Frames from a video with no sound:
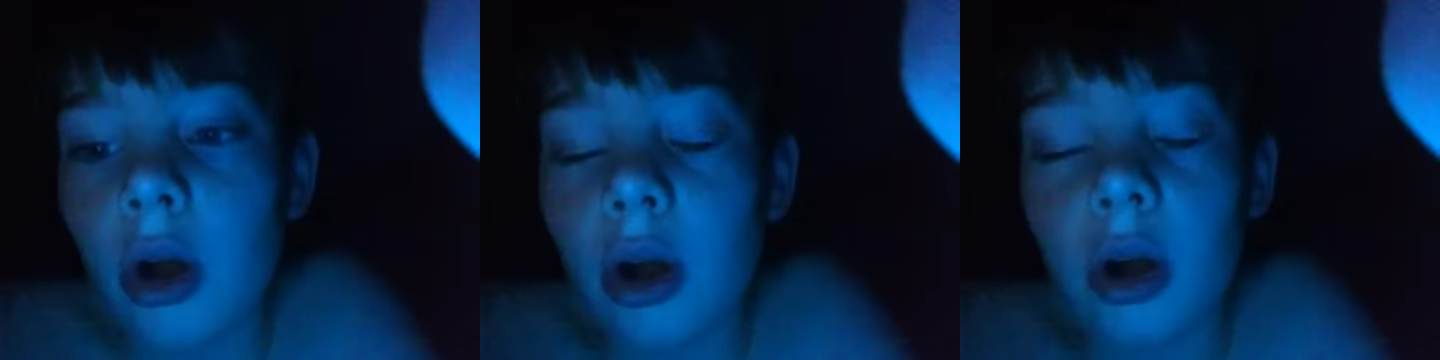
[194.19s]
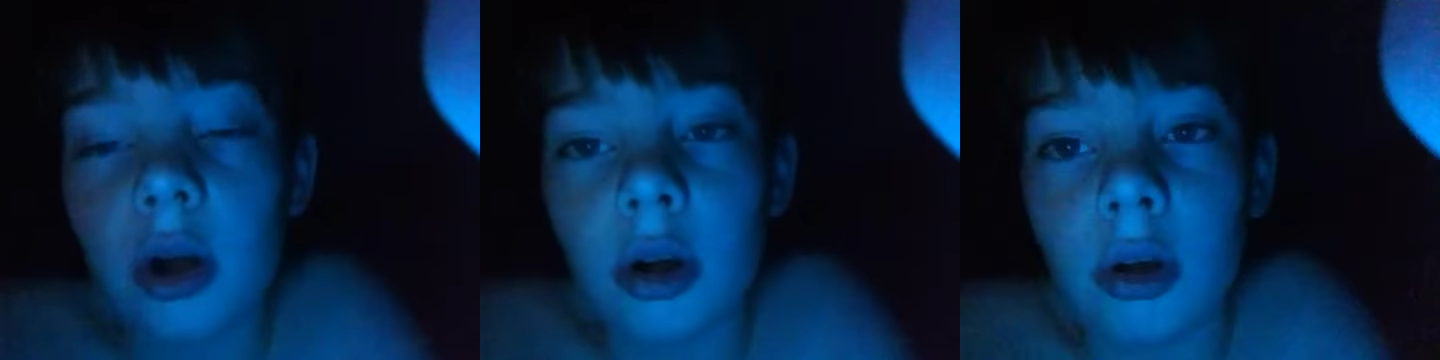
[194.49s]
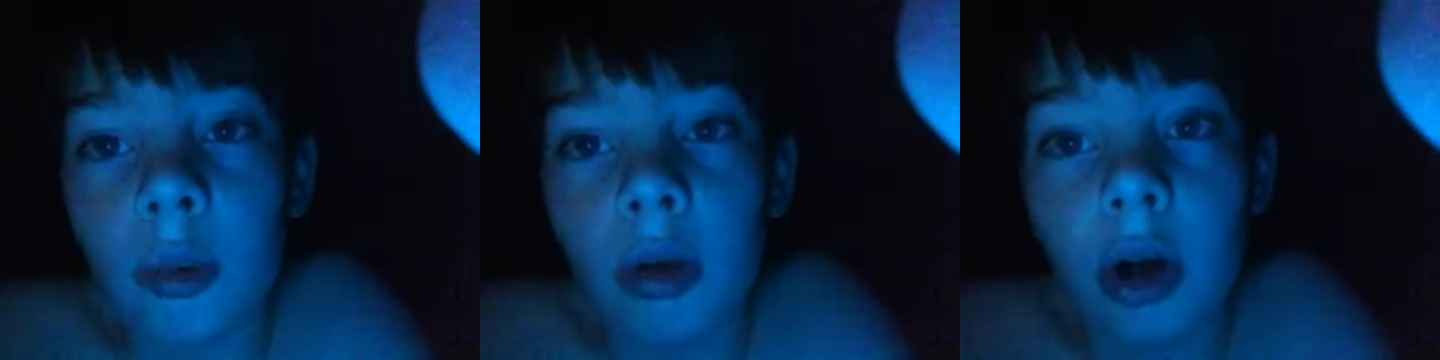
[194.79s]

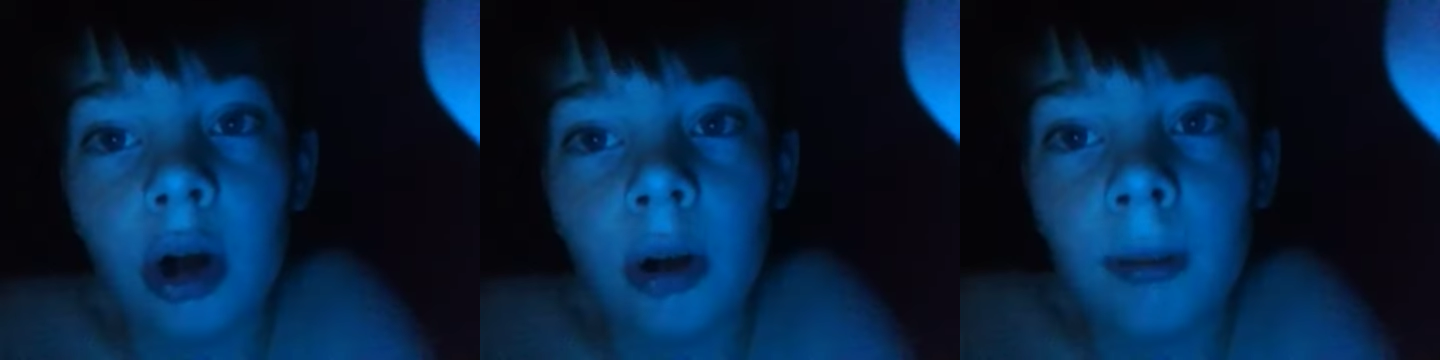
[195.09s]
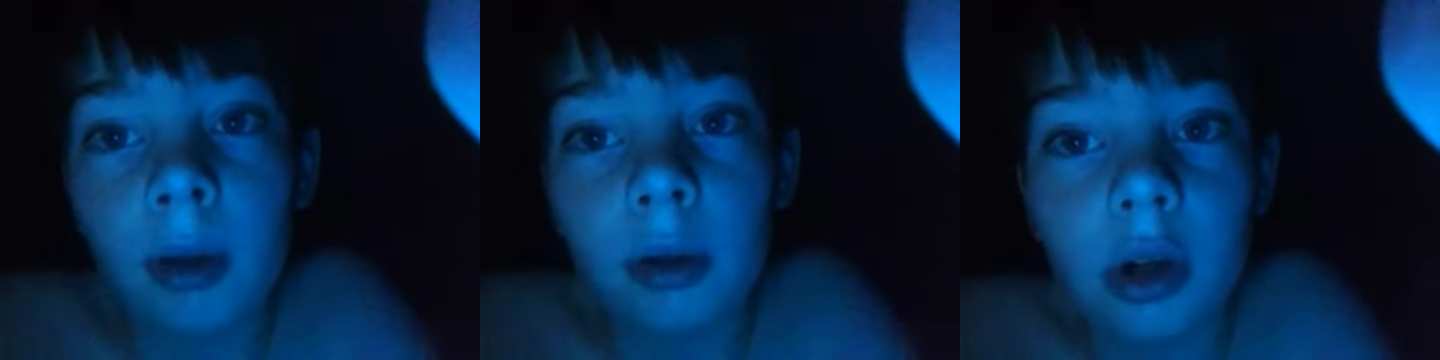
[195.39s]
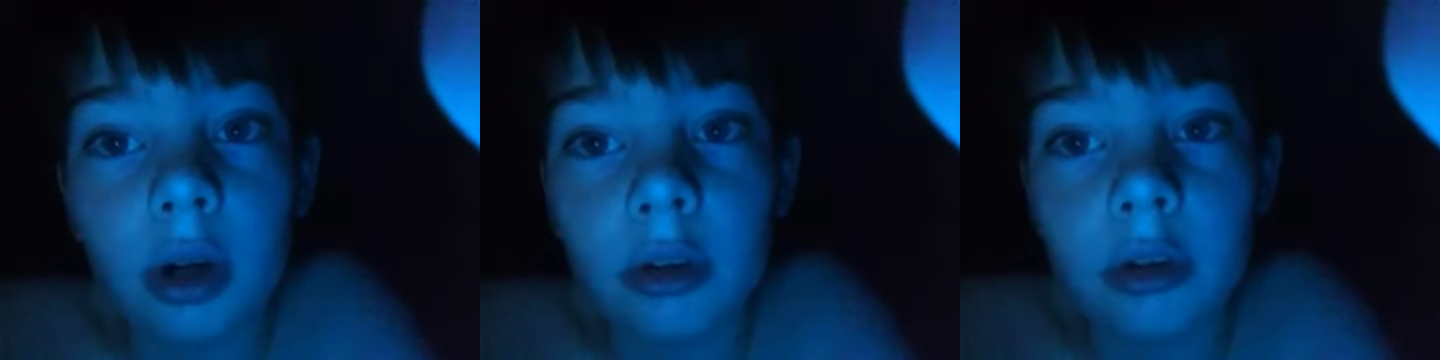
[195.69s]
our our male
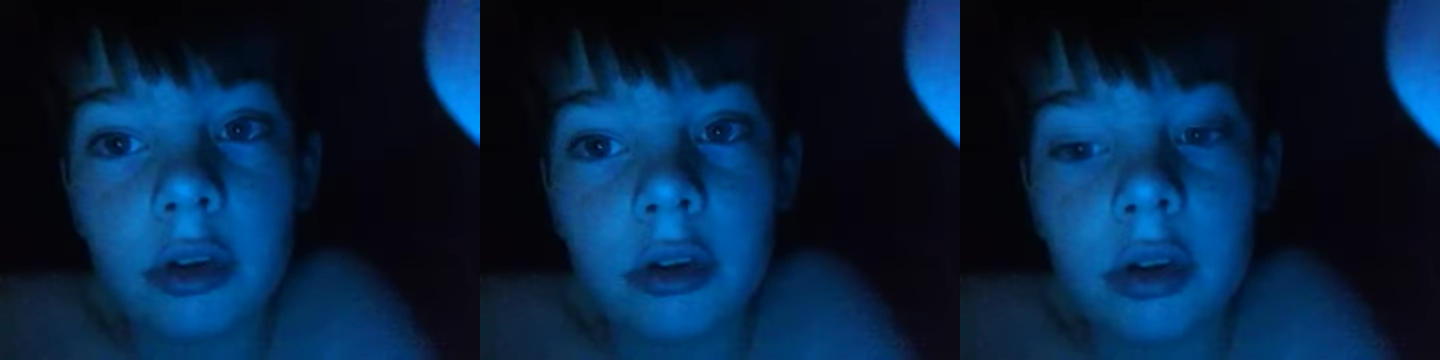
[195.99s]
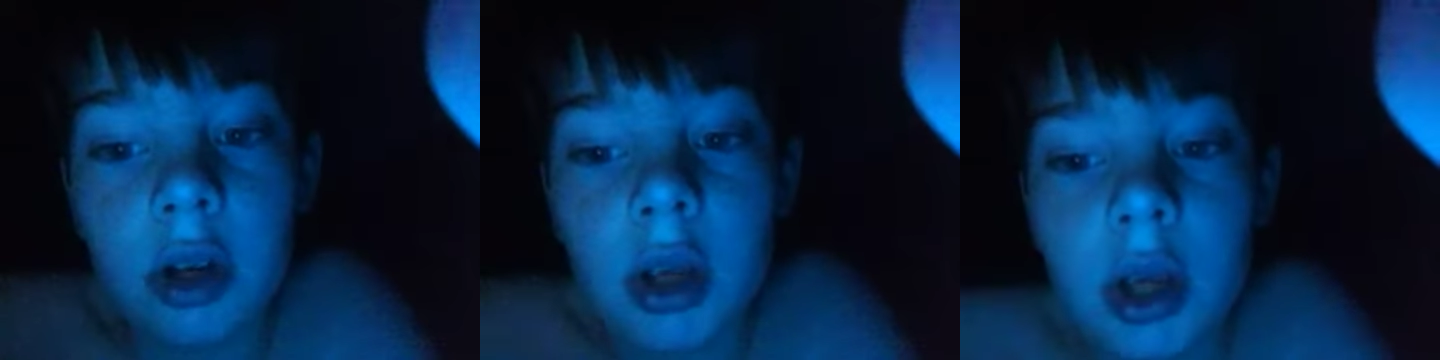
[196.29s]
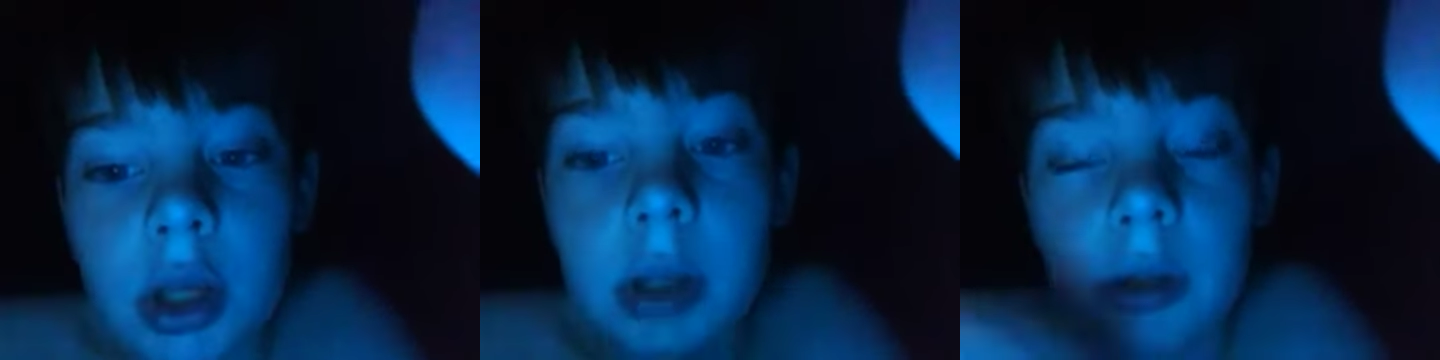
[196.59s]
dog Caesar,
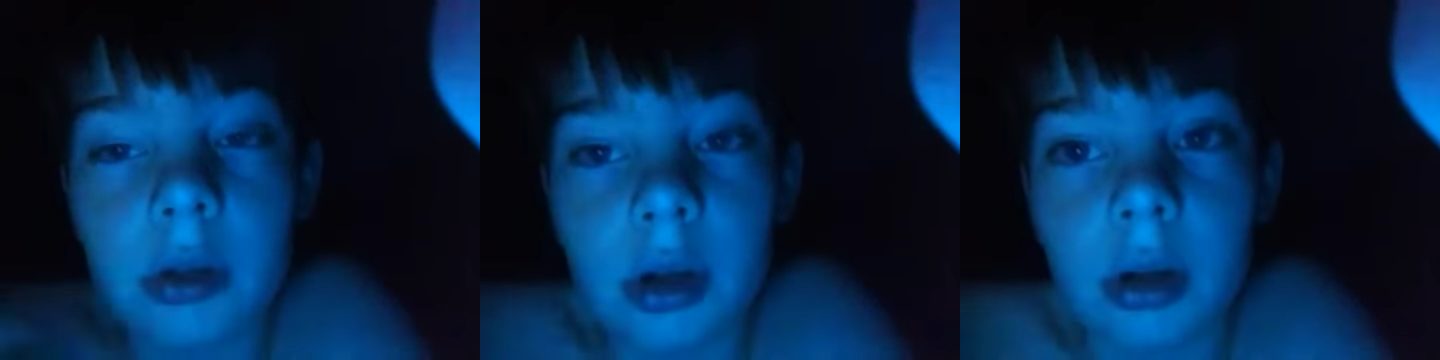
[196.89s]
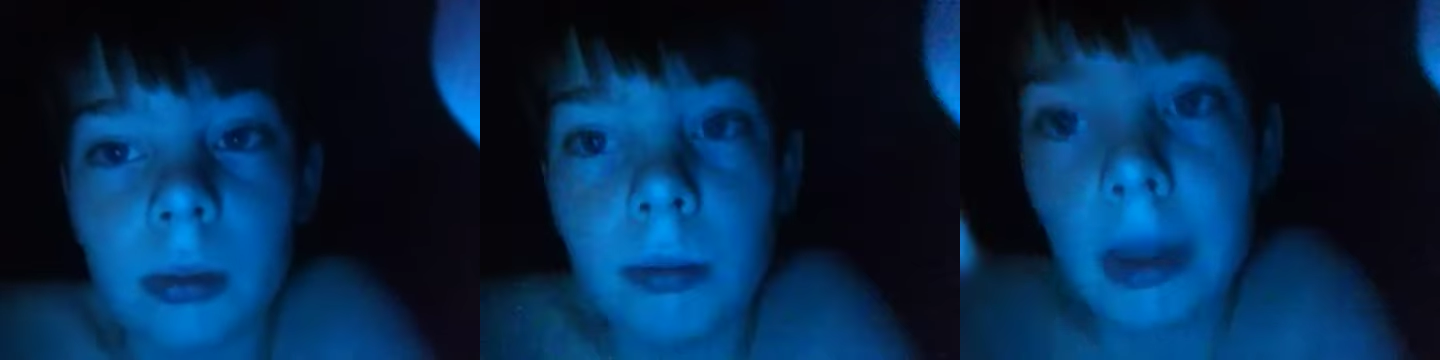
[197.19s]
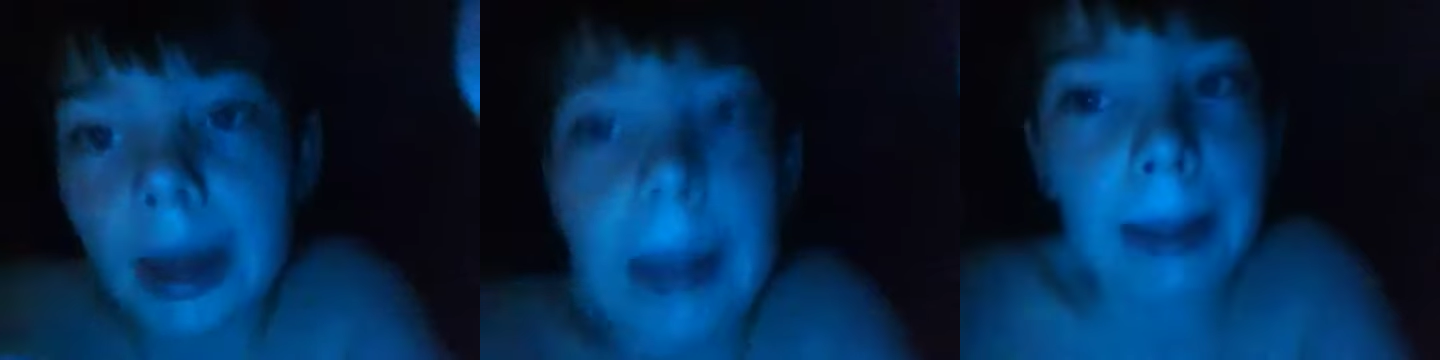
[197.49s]
he's um,
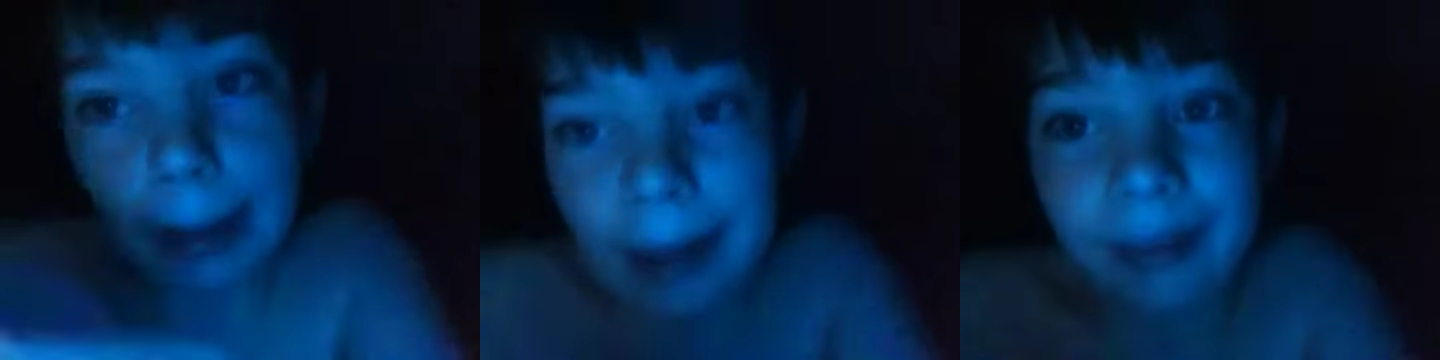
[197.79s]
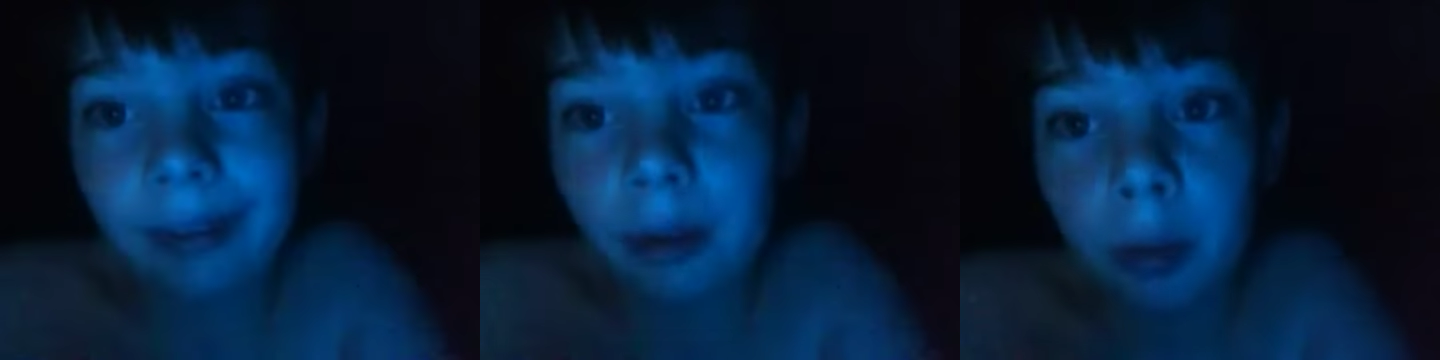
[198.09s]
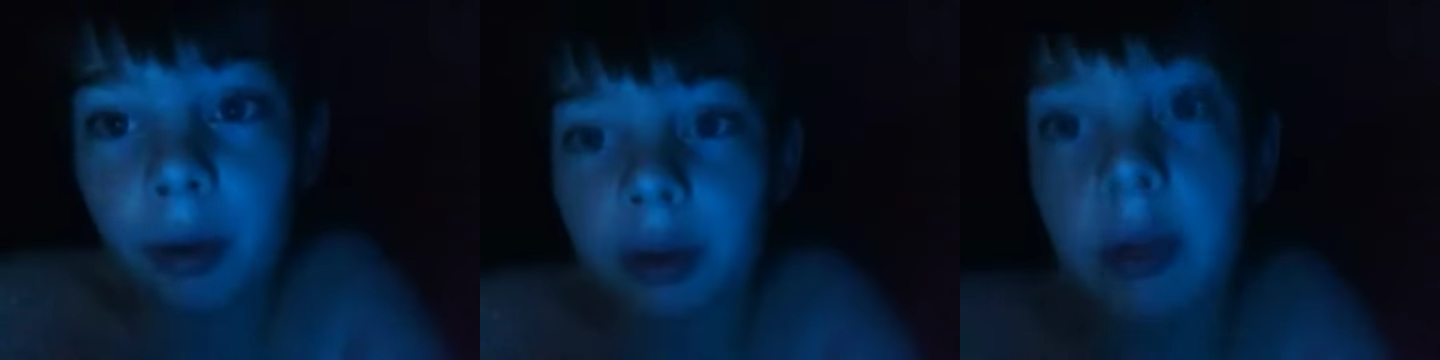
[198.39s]
not connecting,
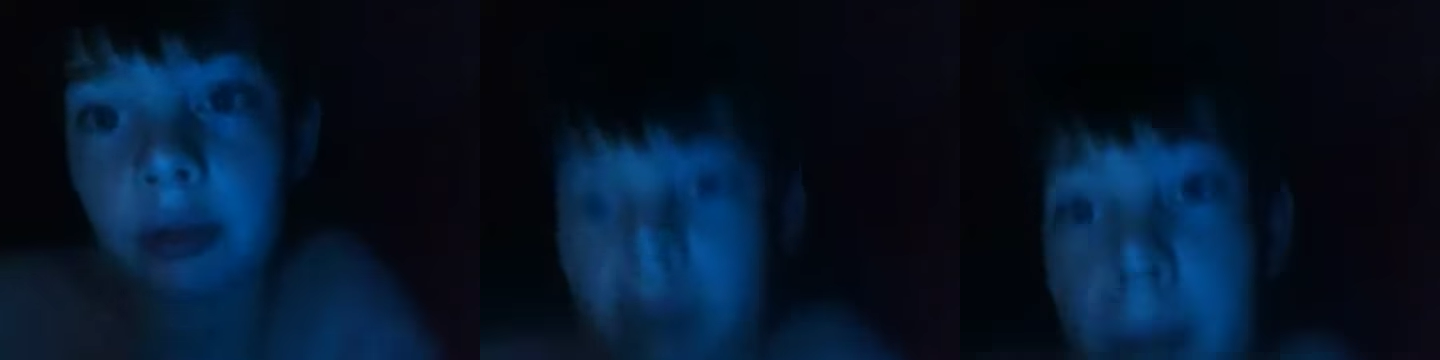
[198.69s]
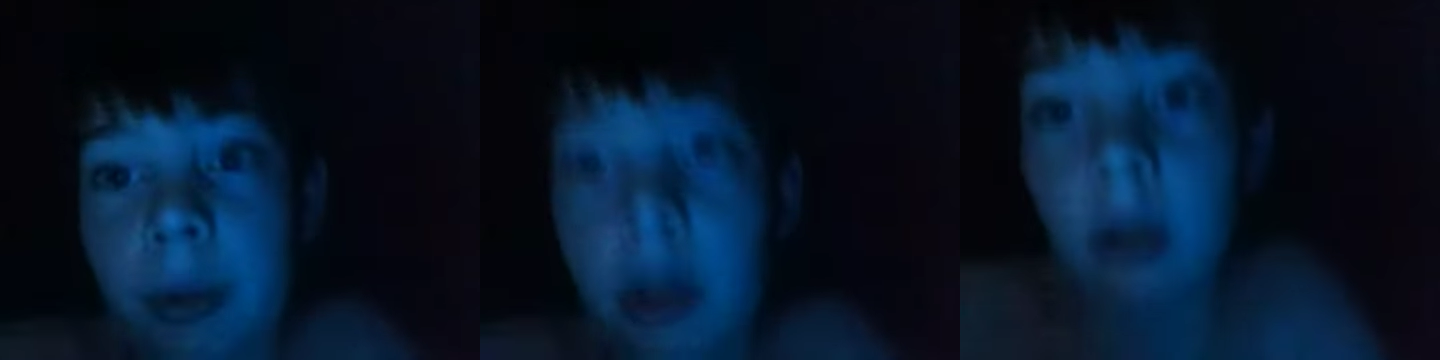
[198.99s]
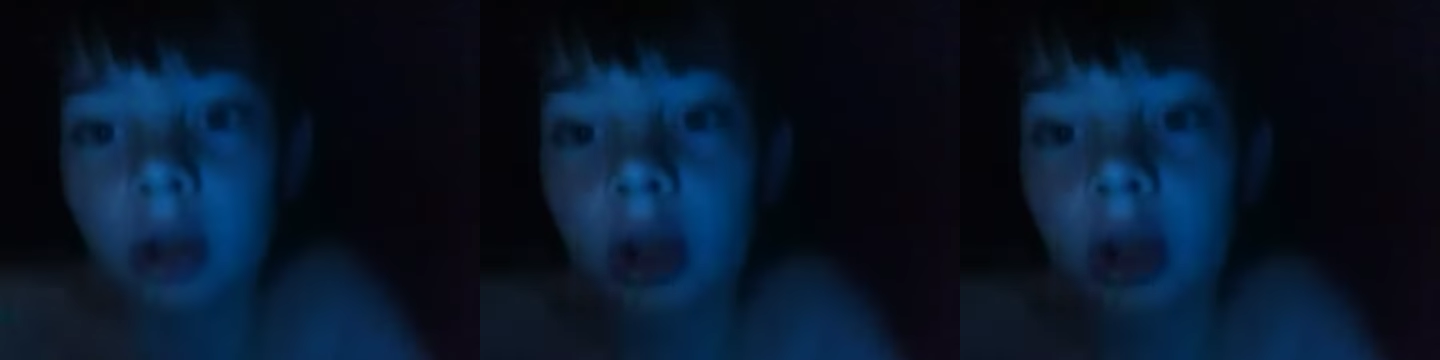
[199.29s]
but he is humping,